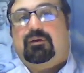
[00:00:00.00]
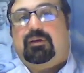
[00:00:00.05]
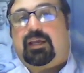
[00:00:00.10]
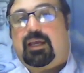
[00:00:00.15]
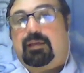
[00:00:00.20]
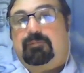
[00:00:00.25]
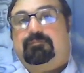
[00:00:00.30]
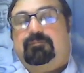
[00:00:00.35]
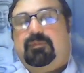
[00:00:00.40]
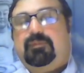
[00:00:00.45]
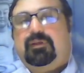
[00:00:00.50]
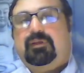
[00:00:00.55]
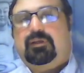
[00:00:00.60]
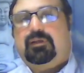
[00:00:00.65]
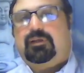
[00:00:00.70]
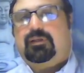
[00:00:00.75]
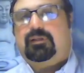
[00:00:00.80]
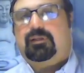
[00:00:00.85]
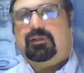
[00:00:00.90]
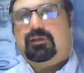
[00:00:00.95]
Okay?
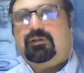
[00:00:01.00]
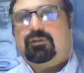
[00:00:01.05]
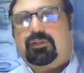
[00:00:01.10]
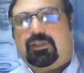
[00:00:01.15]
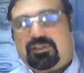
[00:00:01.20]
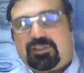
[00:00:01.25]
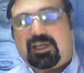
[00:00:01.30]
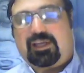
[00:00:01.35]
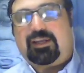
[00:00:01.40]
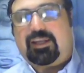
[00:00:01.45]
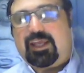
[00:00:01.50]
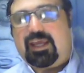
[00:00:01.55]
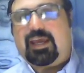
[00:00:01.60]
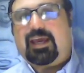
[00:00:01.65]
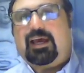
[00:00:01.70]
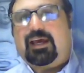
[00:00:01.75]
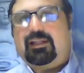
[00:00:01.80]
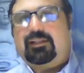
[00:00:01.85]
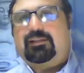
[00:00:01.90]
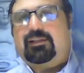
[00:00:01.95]
This
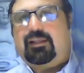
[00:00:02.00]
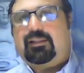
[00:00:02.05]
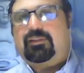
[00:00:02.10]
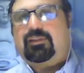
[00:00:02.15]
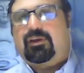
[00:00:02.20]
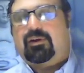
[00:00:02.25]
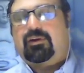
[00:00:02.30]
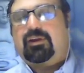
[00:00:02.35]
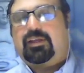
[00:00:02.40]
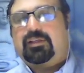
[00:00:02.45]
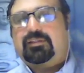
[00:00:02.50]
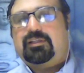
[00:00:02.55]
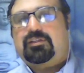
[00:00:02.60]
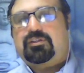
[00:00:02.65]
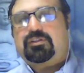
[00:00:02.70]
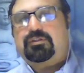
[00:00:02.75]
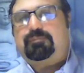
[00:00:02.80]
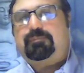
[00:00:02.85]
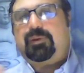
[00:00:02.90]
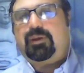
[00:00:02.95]
idea that there is a
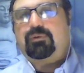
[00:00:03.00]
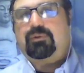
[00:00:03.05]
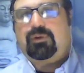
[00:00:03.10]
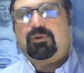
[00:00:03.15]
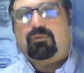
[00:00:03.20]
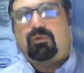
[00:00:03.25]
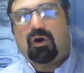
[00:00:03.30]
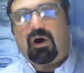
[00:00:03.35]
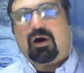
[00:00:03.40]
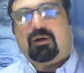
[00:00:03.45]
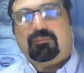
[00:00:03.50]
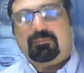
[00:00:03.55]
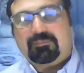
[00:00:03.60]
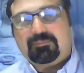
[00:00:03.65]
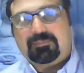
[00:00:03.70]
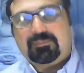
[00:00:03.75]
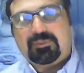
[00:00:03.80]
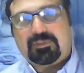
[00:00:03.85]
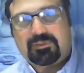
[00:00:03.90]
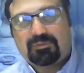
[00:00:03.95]
spirit realm,
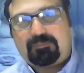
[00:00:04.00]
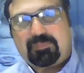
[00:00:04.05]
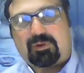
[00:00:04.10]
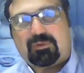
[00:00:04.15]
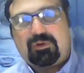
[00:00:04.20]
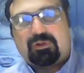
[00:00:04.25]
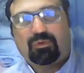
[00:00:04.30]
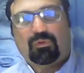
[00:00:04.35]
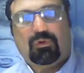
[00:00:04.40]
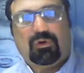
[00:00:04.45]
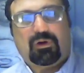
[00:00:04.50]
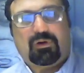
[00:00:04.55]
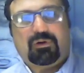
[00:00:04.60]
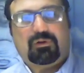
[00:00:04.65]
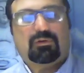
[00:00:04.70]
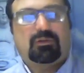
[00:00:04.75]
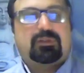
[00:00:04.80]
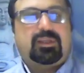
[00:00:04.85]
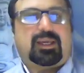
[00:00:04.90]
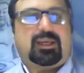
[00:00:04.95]
a spirit
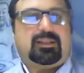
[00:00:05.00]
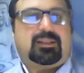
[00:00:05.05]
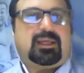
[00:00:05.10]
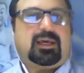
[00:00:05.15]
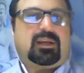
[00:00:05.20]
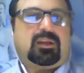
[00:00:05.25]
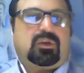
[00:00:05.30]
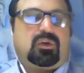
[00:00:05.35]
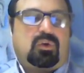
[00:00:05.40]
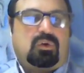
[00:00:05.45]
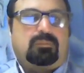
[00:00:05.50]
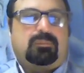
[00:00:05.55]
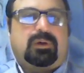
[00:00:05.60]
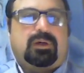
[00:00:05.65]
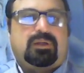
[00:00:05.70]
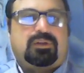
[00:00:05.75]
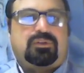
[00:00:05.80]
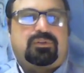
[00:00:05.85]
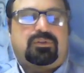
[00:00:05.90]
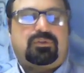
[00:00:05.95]
world, and that
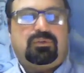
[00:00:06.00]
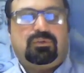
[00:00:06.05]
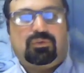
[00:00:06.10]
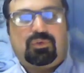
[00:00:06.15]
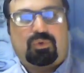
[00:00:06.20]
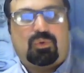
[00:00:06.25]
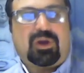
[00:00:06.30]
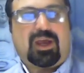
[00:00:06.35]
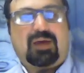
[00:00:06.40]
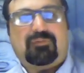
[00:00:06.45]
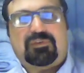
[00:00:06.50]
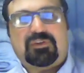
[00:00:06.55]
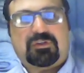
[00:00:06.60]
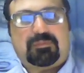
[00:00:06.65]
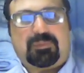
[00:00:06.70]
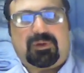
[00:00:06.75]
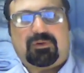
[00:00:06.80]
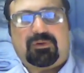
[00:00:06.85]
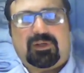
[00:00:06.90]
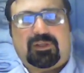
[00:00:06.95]
humans do have a
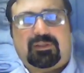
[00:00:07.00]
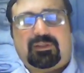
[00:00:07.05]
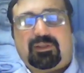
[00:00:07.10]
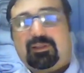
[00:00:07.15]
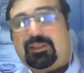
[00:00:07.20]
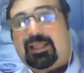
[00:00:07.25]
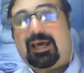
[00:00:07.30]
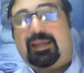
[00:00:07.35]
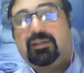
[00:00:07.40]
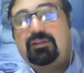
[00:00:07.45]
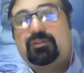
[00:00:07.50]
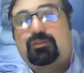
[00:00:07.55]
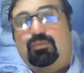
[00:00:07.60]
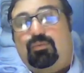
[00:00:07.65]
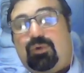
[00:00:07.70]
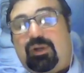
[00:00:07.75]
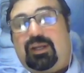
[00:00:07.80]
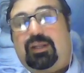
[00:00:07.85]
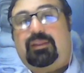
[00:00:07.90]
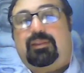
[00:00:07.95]
spirit, and that is
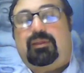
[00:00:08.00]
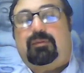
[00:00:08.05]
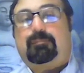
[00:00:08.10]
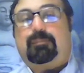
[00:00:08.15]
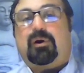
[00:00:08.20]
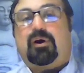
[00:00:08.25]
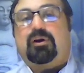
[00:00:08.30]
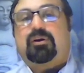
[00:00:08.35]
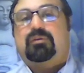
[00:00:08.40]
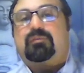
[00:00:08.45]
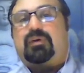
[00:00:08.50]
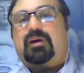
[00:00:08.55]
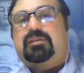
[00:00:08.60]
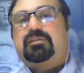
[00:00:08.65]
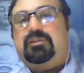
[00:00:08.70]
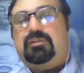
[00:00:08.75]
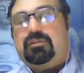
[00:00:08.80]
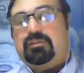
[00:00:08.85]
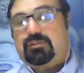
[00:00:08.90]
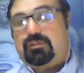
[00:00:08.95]
really the part of us
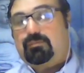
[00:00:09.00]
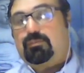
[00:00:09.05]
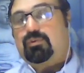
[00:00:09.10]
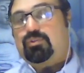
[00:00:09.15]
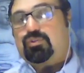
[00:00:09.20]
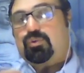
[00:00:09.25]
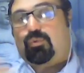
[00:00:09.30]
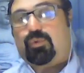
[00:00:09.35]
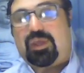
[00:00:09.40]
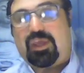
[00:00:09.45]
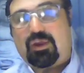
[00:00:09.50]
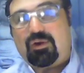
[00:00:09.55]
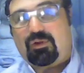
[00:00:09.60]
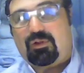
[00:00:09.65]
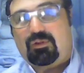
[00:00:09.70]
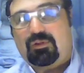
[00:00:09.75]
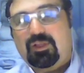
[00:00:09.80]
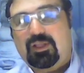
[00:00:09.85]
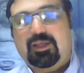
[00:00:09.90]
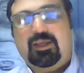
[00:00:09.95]
that is the most
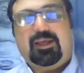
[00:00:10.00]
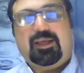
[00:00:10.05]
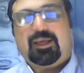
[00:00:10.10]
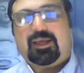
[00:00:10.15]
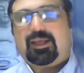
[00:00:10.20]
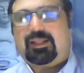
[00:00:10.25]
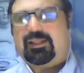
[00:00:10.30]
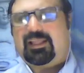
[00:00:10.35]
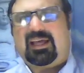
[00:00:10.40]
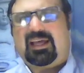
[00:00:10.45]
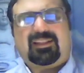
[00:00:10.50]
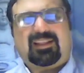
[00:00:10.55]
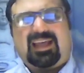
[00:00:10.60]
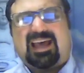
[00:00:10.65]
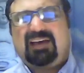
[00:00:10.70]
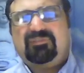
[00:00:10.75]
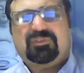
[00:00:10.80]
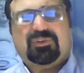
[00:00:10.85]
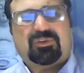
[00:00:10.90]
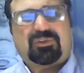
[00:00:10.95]
real, and that
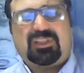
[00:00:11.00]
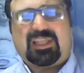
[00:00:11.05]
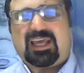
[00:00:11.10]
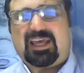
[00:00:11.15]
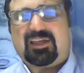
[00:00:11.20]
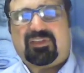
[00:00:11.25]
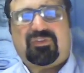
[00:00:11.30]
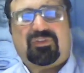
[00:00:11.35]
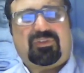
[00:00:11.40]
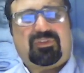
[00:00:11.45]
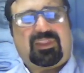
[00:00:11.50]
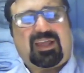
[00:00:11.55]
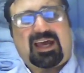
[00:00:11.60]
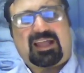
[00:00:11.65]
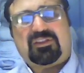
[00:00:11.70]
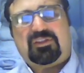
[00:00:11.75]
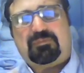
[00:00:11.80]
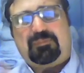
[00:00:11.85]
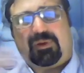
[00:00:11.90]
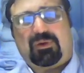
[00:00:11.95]
after death,
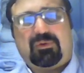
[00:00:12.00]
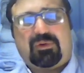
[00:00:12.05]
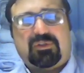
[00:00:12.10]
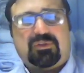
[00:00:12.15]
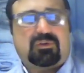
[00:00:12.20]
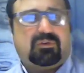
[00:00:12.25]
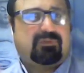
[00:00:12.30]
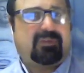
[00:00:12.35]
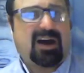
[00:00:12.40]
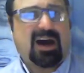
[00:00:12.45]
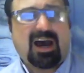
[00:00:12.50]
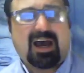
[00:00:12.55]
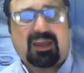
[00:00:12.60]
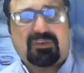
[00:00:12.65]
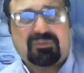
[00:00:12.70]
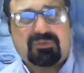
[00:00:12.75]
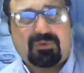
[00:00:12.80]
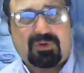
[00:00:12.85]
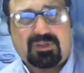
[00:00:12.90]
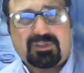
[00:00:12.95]
that spirit
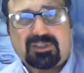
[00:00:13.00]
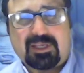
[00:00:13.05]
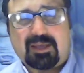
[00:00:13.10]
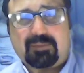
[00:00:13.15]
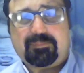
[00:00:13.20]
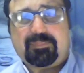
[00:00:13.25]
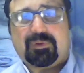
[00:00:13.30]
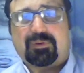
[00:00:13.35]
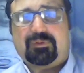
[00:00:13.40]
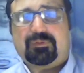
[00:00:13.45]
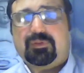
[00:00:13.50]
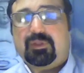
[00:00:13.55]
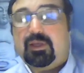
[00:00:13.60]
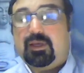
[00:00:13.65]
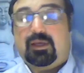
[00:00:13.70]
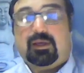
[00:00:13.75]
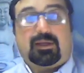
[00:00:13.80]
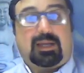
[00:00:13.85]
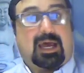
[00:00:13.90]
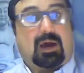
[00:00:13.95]
survives, for example.
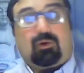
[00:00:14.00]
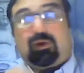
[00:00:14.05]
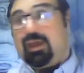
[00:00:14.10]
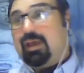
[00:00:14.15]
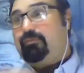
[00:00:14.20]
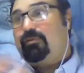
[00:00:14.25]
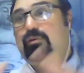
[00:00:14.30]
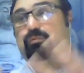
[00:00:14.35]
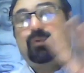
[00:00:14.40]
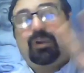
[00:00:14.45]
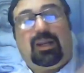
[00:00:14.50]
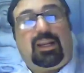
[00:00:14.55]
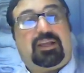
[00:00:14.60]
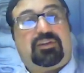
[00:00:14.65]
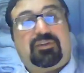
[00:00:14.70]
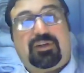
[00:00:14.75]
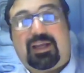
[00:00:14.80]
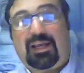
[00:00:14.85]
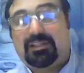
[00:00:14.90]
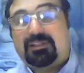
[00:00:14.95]
Now, every
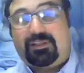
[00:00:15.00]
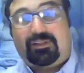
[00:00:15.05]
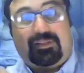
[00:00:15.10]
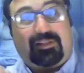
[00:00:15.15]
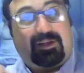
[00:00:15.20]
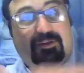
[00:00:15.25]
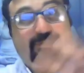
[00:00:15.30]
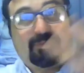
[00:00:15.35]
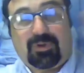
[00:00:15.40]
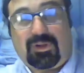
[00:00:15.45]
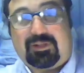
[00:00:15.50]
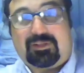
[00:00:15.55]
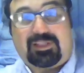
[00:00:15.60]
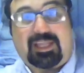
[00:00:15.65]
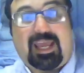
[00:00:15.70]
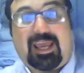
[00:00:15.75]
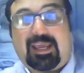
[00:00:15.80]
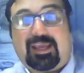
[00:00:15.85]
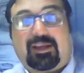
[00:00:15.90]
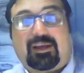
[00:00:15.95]
religion has a different
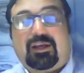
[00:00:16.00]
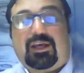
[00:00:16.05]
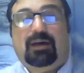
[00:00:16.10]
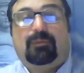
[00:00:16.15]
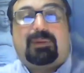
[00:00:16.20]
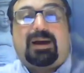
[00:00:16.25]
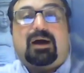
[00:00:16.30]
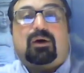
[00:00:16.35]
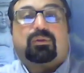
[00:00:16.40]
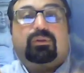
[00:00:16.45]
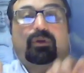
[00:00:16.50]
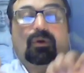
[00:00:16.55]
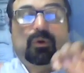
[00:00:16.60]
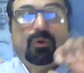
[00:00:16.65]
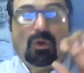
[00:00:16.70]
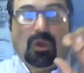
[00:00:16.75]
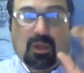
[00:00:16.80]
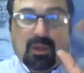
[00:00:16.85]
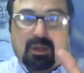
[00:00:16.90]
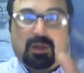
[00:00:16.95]
take about
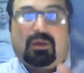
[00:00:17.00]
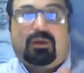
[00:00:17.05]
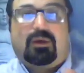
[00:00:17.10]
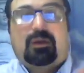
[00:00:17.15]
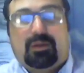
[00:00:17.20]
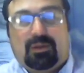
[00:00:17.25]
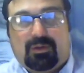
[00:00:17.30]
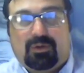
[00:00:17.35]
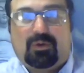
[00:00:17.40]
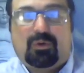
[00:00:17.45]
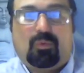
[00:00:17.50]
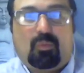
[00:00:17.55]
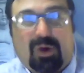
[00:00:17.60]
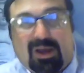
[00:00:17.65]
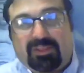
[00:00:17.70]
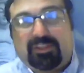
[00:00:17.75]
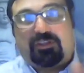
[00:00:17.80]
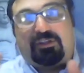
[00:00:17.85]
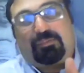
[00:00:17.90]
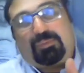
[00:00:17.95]

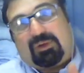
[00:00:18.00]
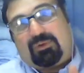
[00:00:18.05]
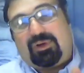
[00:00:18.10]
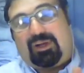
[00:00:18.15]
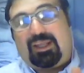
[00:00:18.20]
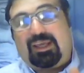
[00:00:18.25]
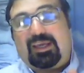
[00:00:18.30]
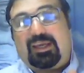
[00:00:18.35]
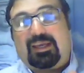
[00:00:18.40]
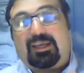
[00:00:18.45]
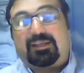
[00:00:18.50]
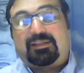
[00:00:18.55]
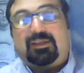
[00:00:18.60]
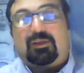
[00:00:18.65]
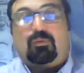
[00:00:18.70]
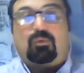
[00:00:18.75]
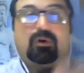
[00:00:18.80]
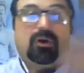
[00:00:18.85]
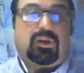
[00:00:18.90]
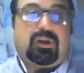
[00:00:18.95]
what the spirit is
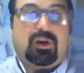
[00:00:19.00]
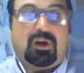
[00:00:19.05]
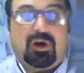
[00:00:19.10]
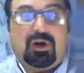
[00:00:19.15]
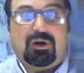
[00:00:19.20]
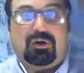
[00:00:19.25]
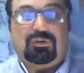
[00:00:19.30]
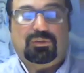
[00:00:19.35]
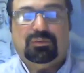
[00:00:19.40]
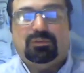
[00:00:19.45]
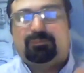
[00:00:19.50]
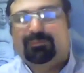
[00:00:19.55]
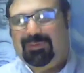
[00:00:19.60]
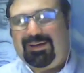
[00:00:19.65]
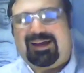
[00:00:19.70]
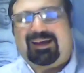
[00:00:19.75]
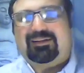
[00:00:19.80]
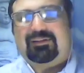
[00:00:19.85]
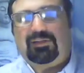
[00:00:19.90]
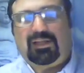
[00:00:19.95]
and where it goes.
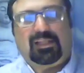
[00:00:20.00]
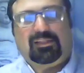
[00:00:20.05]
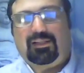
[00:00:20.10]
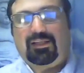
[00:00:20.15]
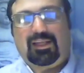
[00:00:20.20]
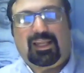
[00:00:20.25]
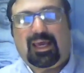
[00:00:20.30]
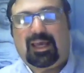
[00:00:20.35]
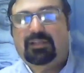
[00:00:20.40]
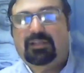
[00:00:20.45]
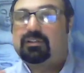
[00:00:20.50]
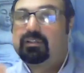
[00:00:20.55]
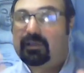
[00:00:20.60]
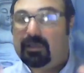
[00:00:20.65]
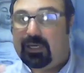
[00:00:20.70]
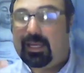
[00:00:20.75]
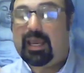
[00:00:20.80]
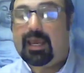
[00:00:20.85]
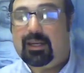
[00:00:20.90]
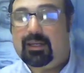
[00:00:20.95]
But nonetheless,
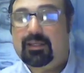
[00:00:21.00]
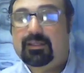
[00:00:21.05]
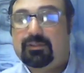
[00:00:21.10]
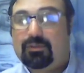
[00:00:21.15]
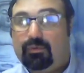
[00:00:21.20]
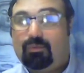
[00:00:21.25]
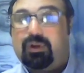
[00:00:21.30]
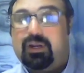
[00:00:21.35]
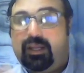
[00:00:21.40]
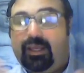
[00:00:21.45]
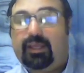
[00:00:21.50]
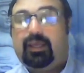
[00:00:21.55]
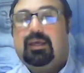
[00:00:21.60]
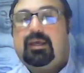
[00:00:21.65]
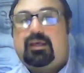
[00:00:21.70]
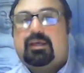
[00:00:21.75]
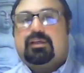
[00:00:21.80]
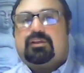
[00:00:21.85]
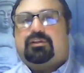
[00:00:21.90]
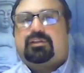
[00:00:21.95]
again, it's really
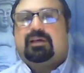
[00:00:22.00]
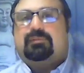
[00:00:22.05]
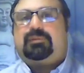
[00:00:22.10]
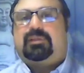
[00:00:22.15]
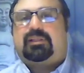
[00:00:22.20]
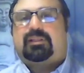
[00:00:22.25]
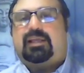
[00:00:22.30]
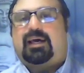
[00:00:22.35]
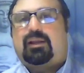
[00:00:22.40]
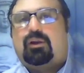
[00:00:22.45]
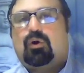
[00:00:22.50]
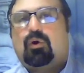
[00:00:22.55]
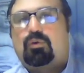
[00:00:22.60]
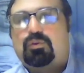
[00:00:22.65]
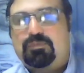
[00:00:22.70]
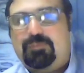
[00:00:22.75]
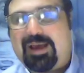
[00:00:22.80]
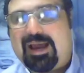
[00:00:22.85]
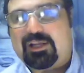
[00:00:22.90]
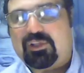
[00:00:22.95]
something that
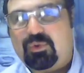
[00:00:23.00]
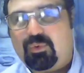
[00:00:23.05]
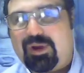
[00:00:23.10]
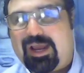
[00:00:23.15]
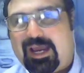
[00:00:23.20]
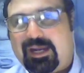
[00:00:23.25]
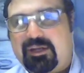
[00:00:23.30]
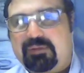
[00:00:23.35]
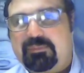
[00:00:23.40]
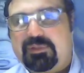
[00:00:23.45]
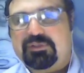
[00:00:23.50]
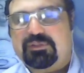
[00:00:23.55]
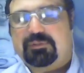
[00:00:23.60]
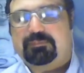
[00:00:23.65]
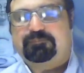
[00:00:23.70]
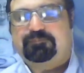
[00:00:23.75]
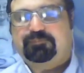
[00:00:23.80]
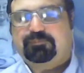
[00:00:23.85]
goes back to animism.